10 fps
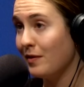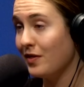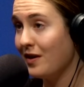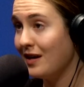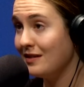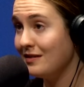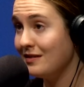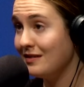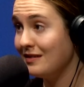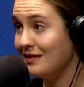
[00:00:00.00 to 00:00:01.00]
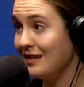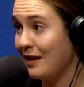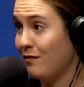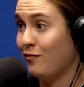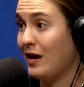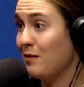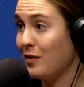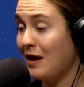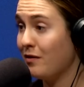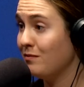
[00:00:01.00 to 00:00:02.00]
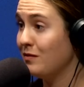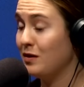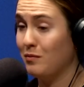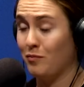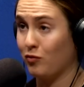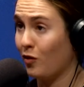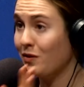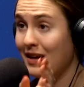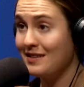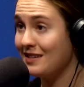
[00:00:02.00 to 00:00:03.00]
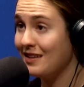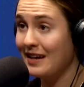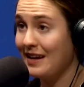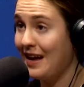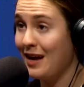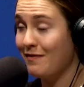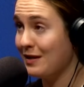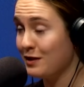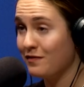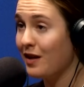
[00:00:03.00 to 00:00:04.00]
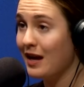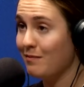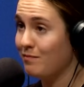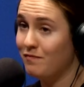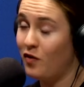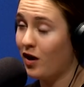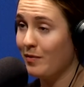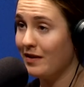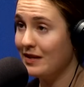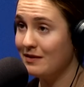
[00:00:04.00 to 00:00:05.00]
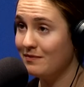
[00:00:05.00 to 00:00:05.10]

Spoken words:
thought. And Fran Brown broke that ceiling in half and is flying far above it.